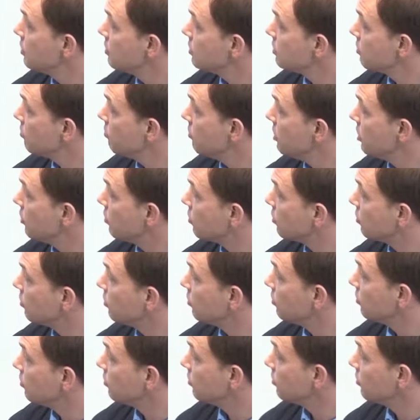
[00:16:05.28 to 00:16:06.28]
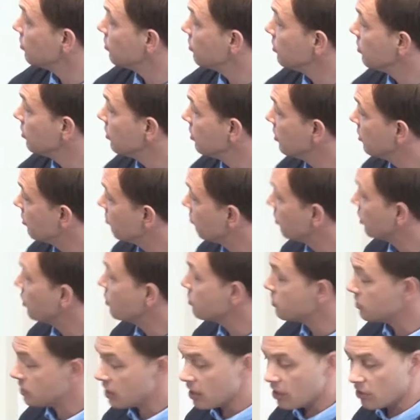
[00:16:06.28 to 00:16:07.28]
So we could,
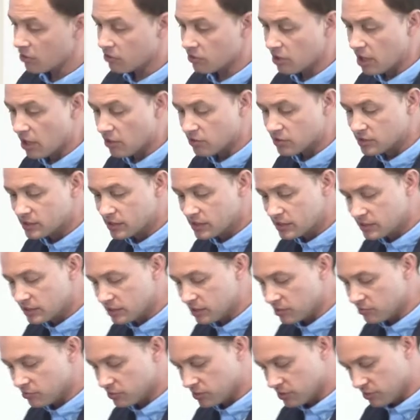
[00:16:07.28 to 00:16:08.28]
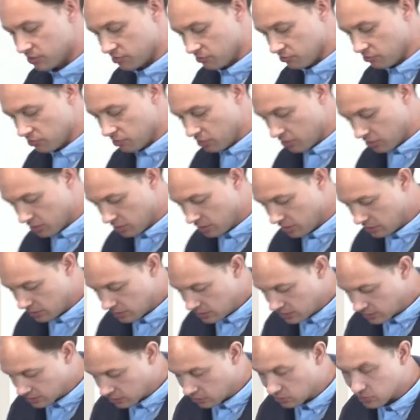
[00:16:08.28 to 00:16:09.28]
because our, our systems, uh, the,
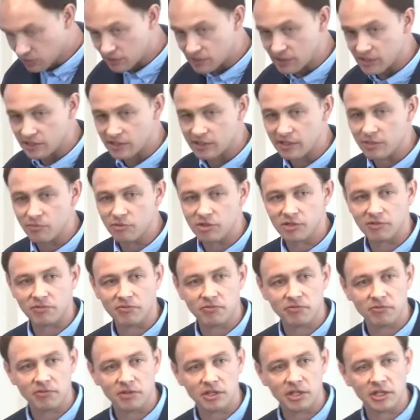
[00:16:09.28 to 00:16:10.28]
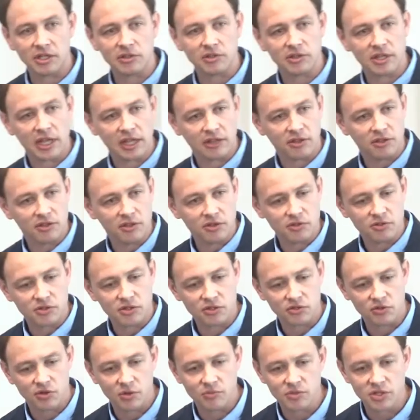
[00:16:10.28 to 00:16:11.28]
these old systems of uh, the, that those
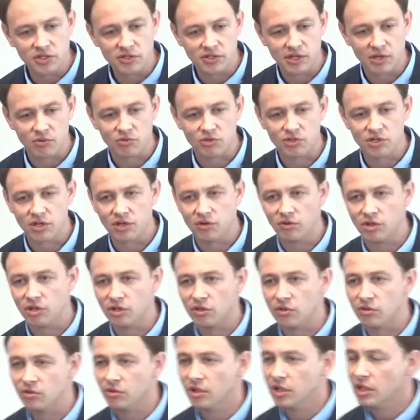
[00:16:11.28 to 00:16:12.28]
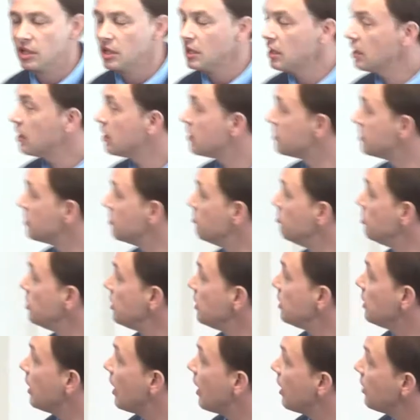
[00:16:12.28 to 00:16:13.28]
descriptions I was showing you are
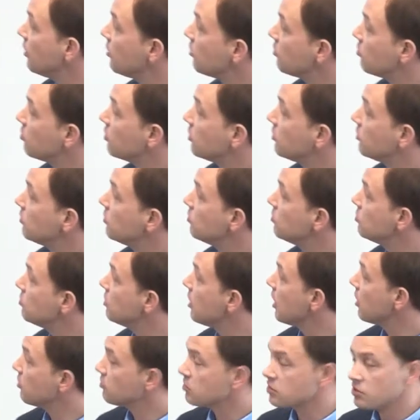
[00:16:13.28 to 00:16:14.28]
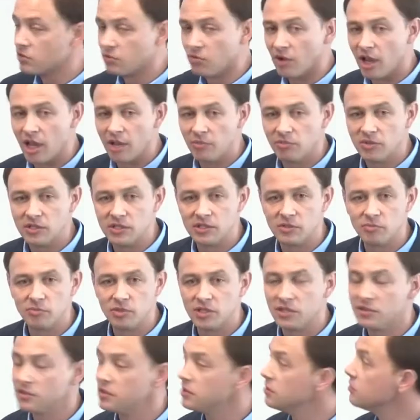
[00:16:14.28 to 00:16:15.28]
simply inadequate to now describe these
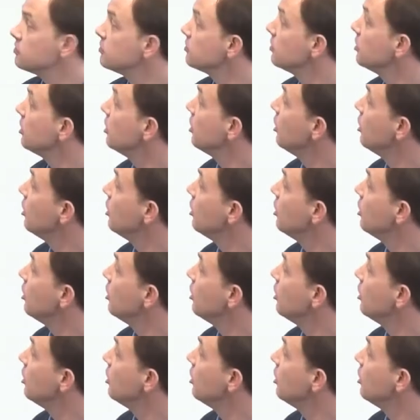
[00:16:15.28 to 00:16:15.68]
species,